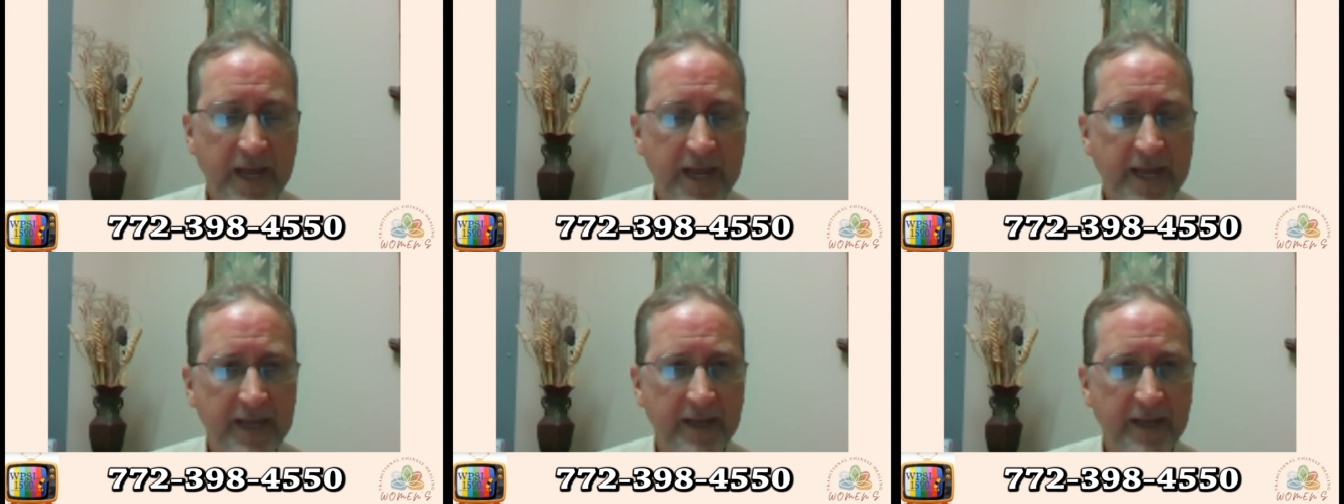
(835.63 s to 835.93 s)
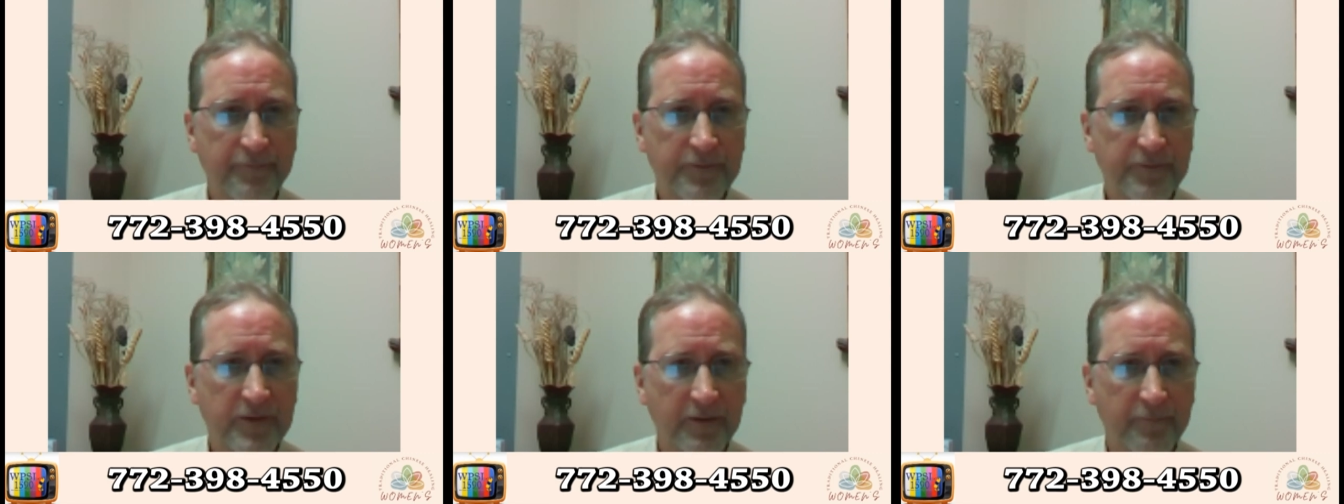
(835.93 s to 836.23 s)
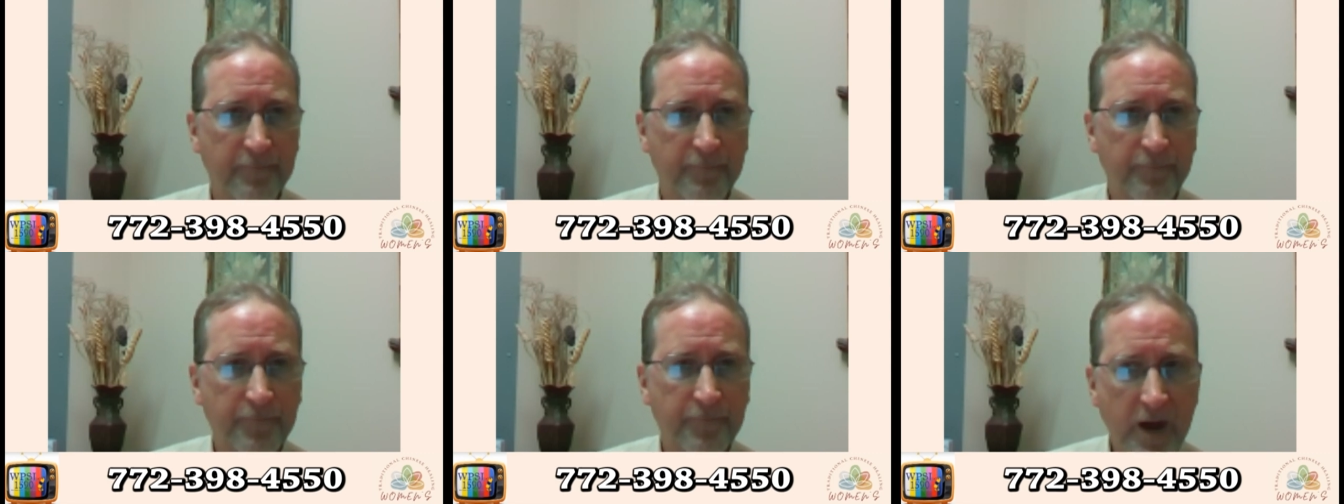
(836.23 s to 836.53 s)
if the
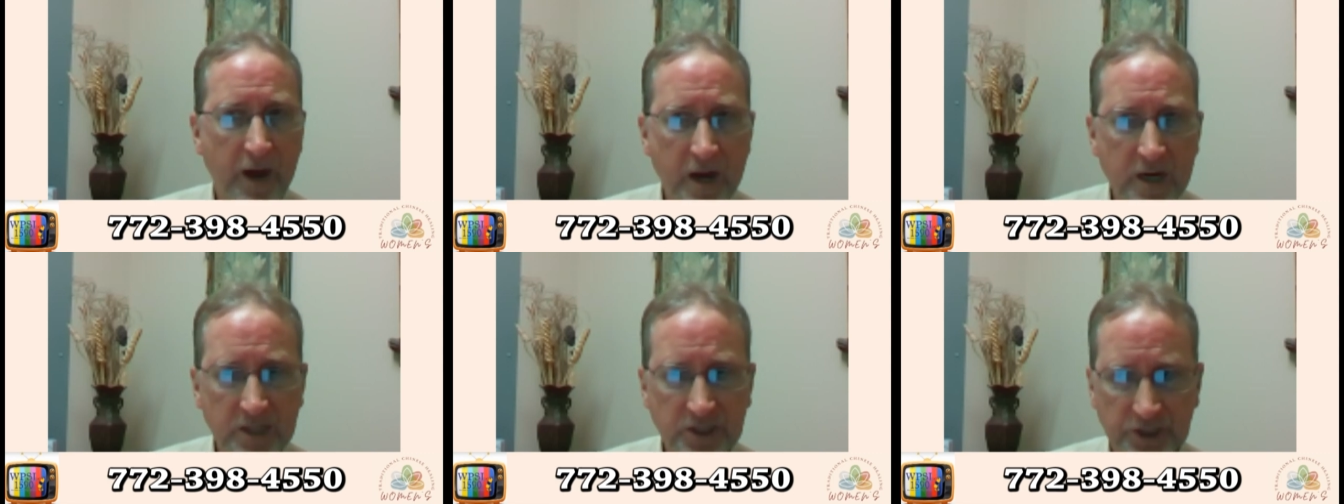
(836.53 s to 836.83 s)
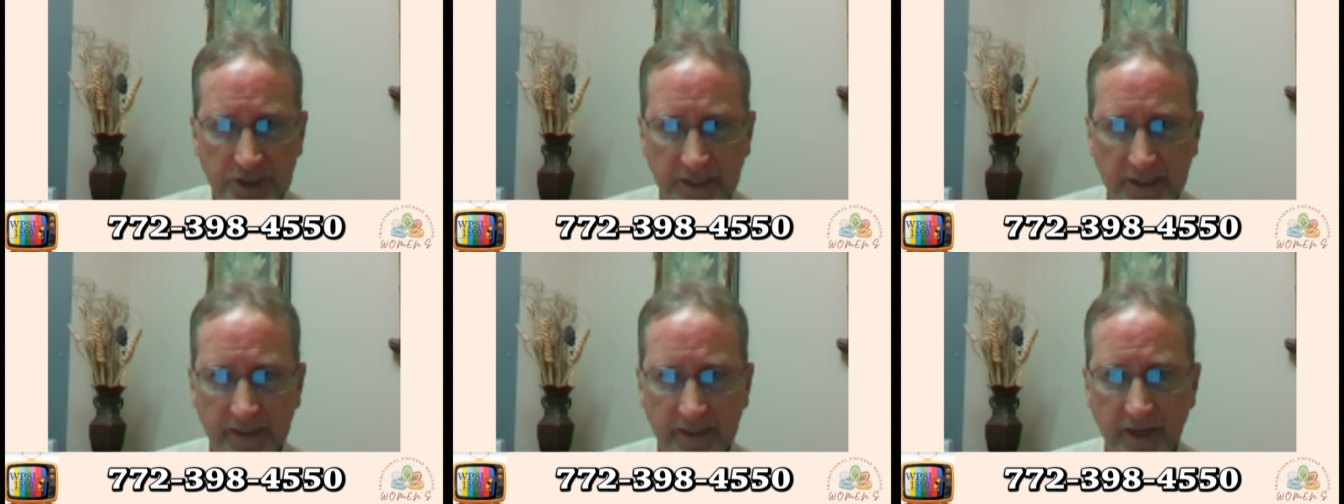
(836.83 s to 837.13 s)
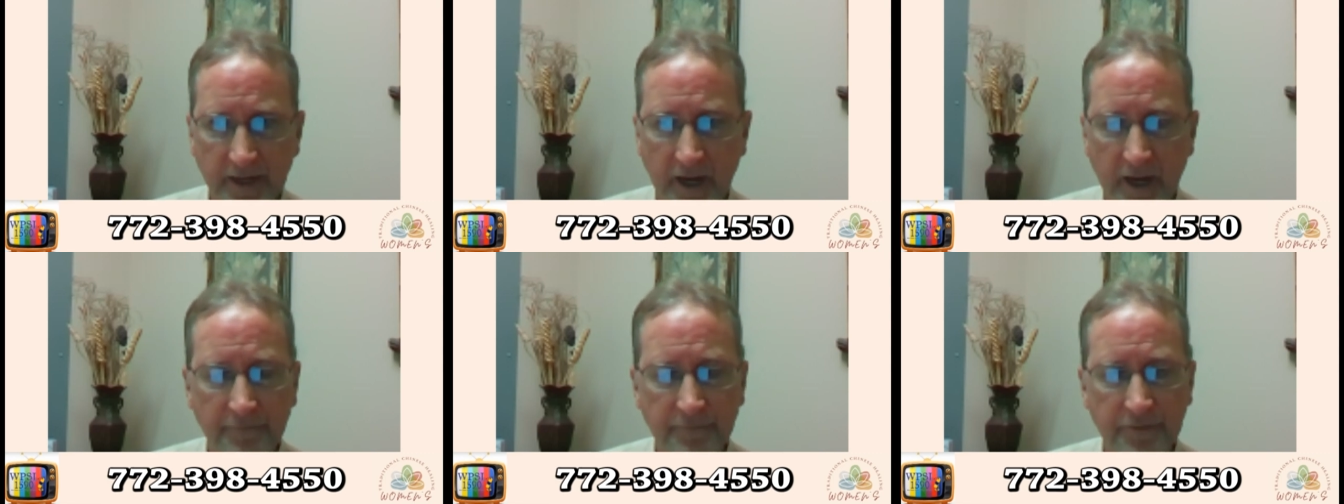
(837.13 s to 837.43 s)
function
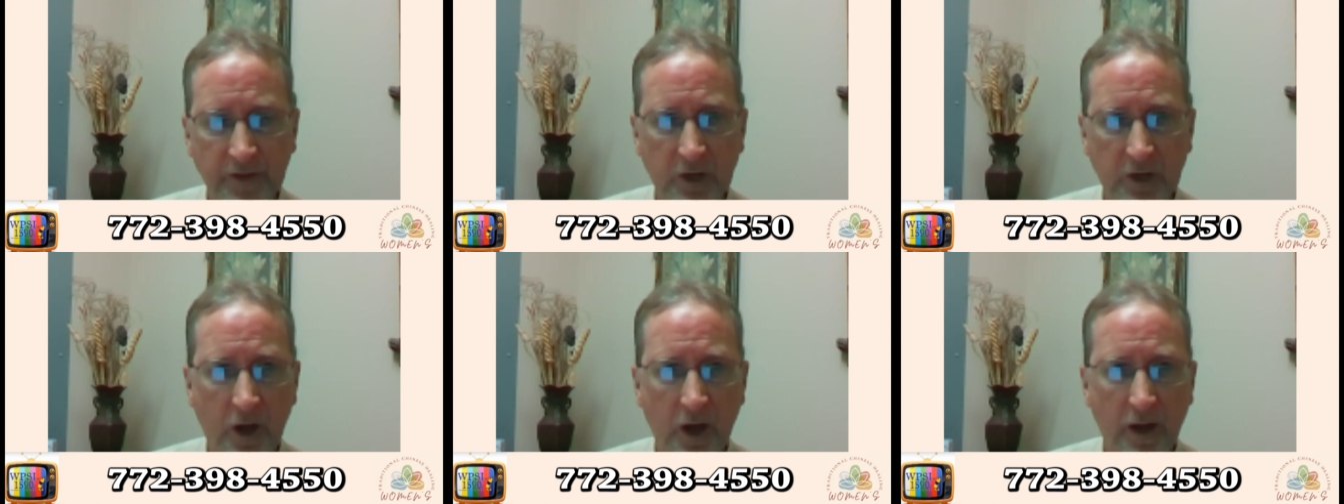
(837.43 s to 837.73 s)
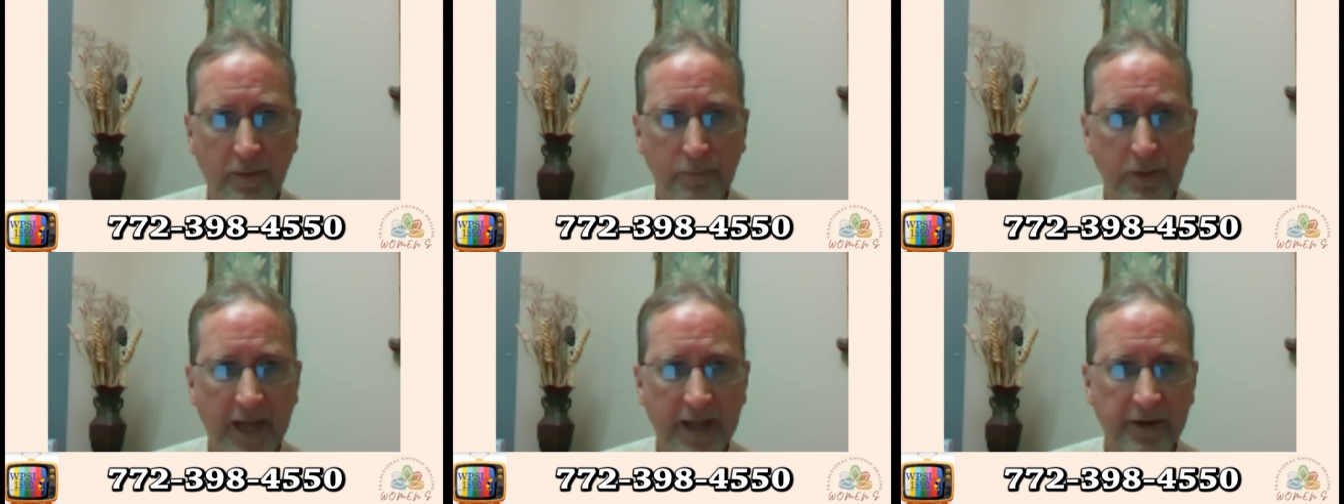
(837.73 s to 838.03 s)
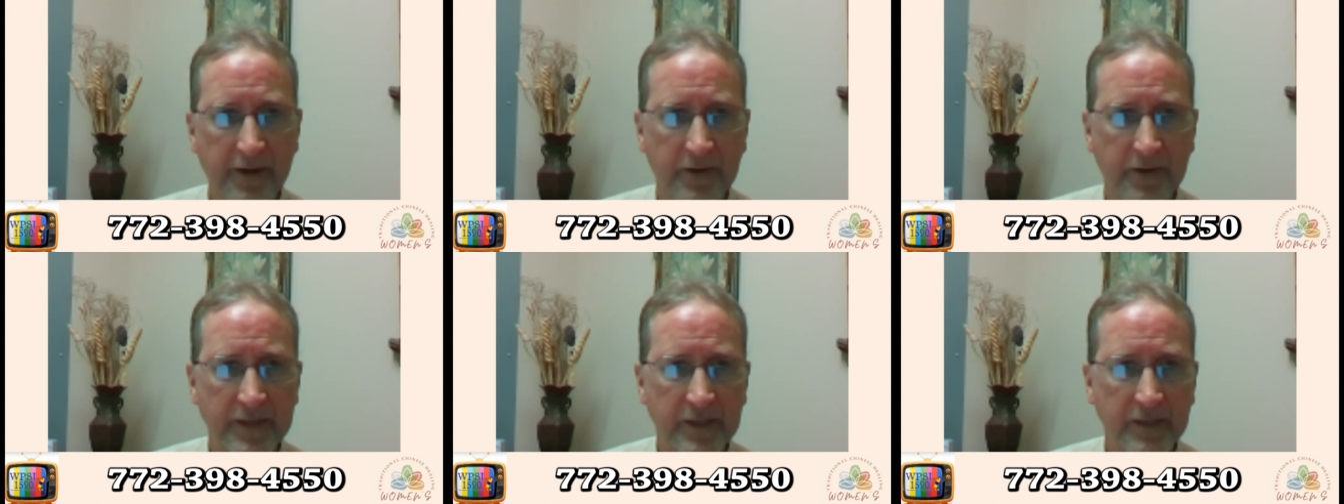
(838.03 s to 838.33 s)
of the
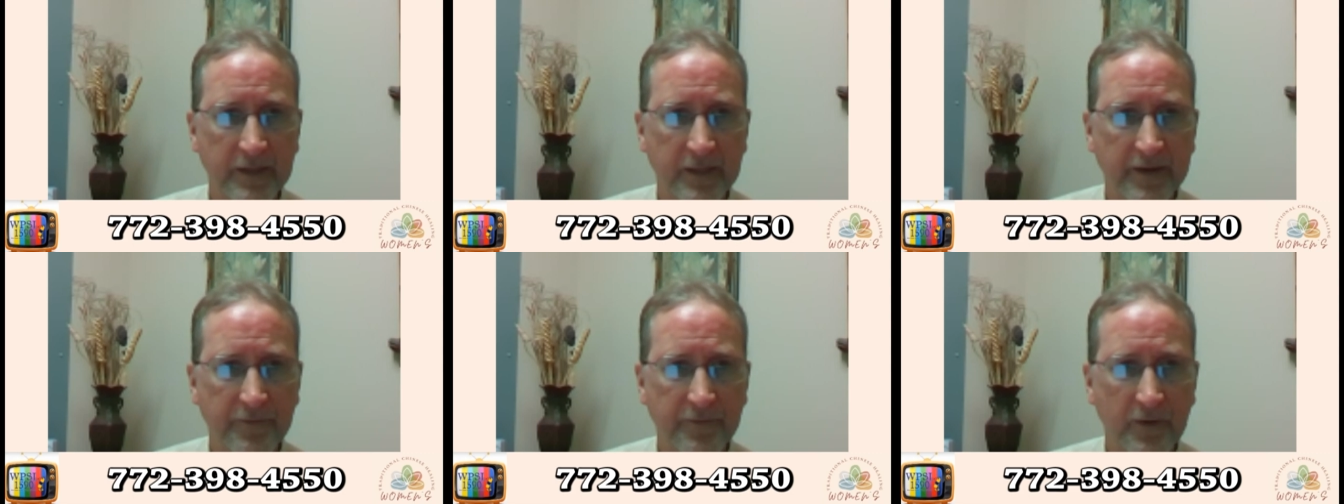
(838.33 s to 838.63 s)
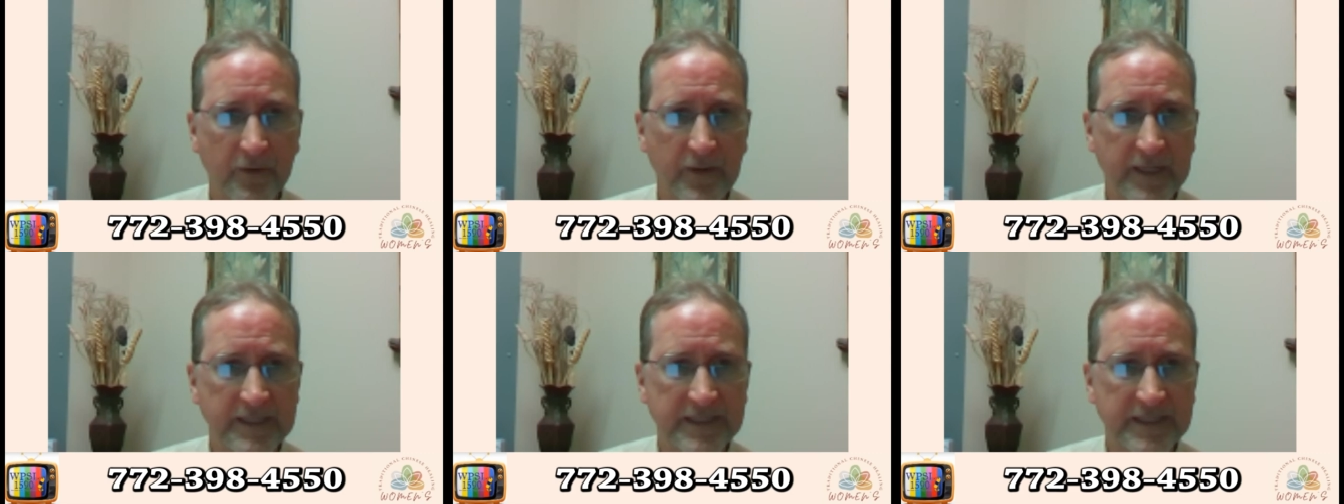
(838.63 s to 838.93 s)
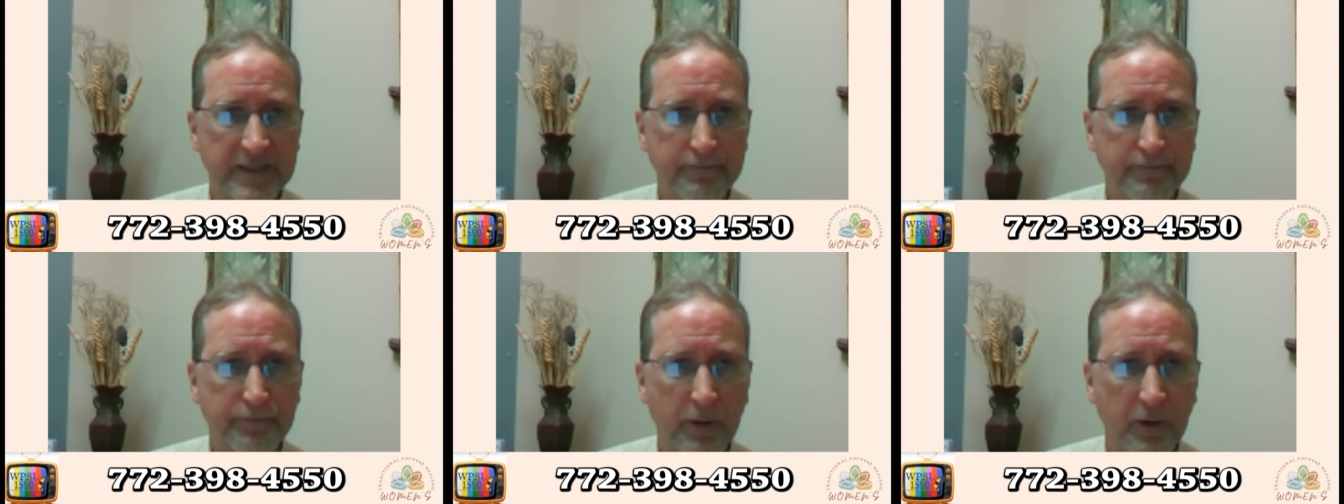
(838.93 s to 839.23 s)
gallbladder in the liver is
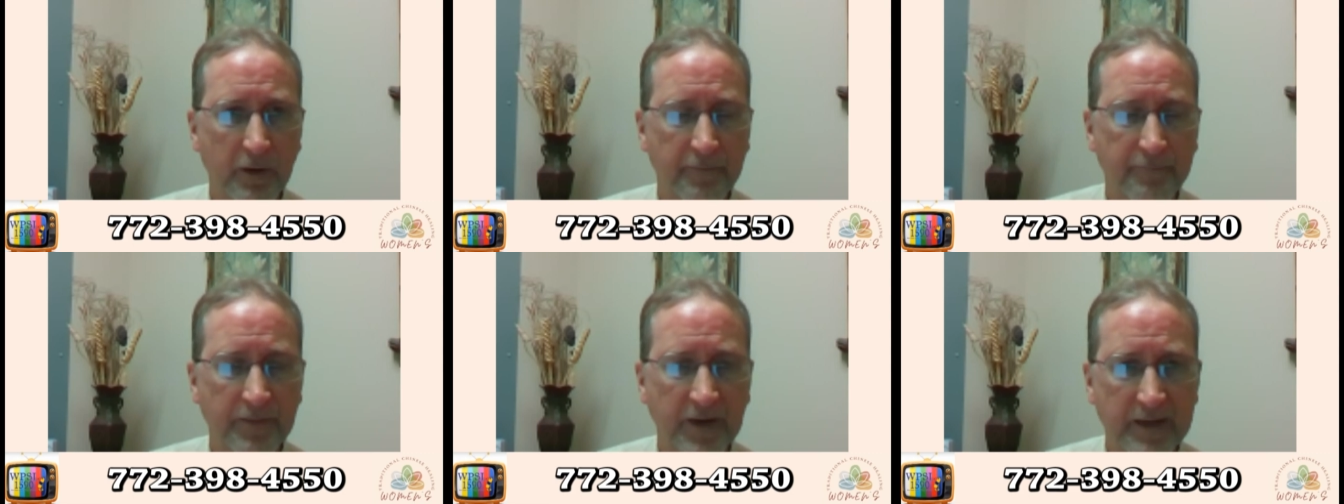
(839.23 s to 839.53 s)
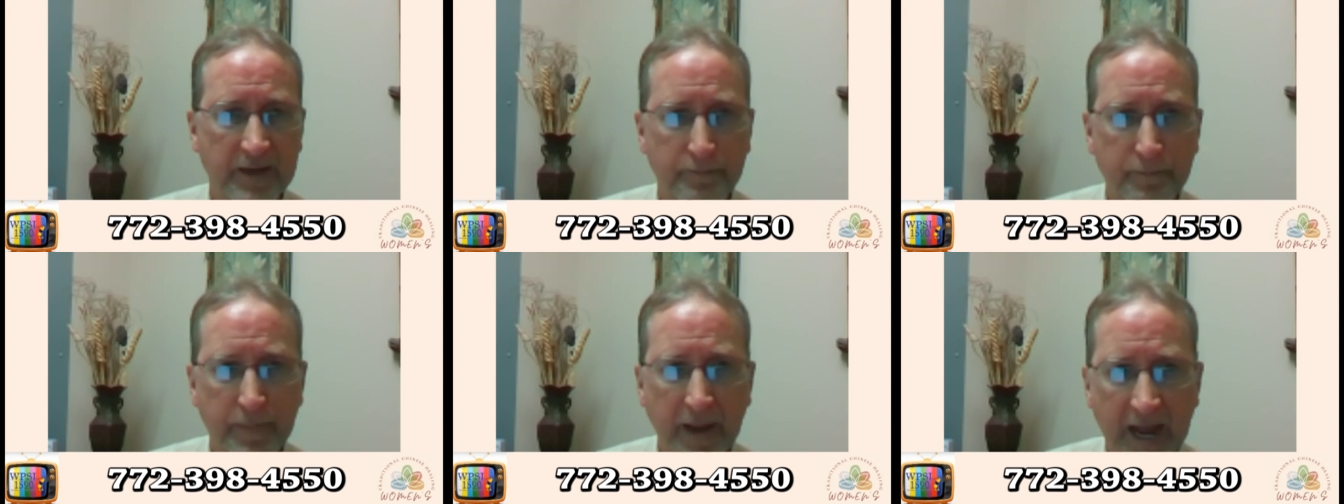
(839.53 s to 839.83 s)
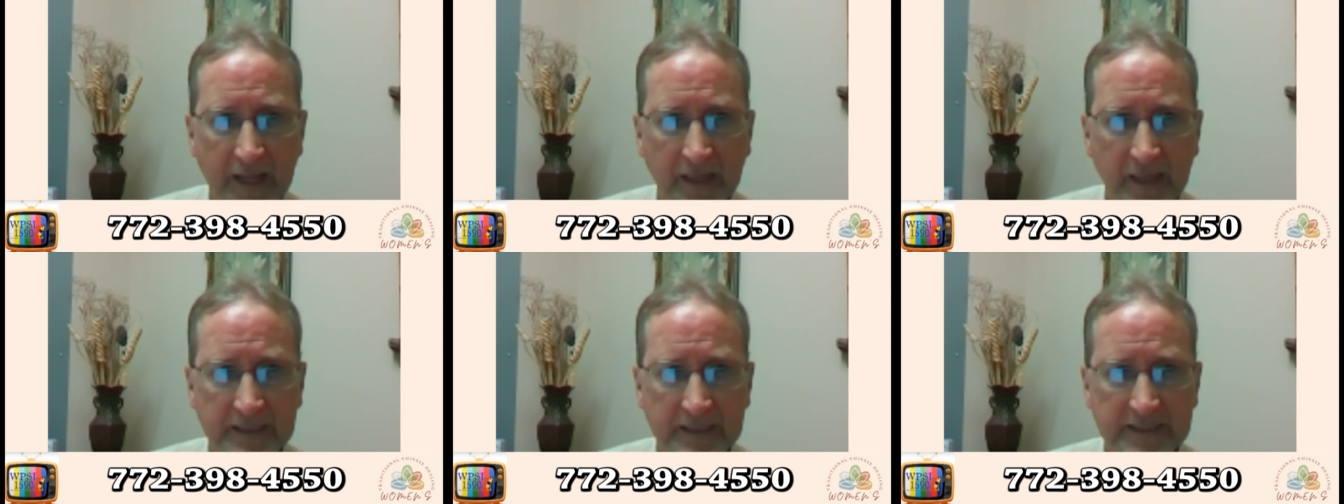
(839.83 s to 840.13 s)
in perfect
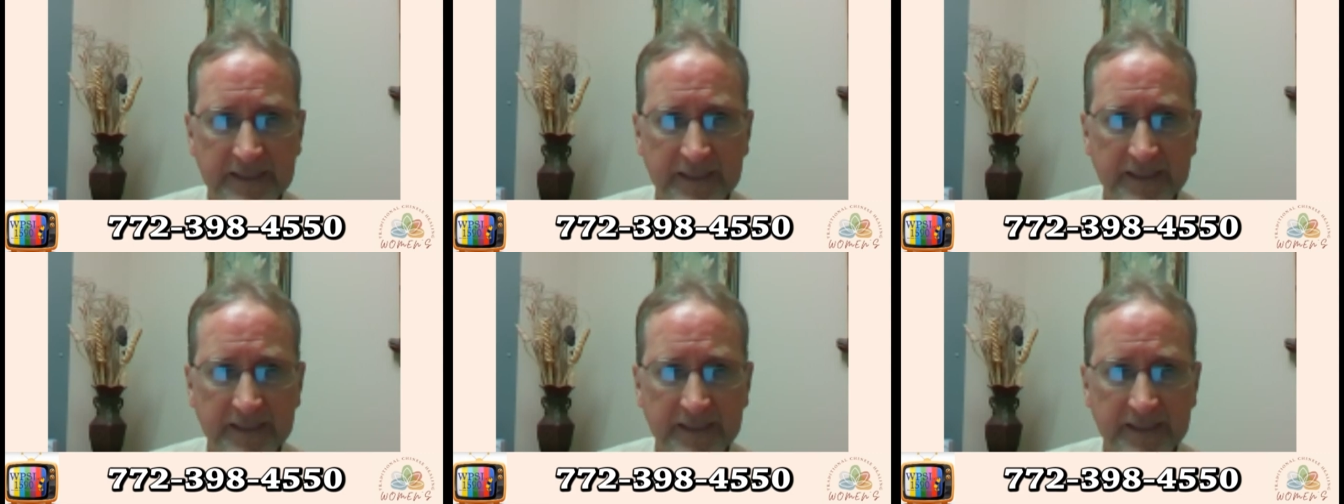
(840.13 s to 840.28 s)
balance.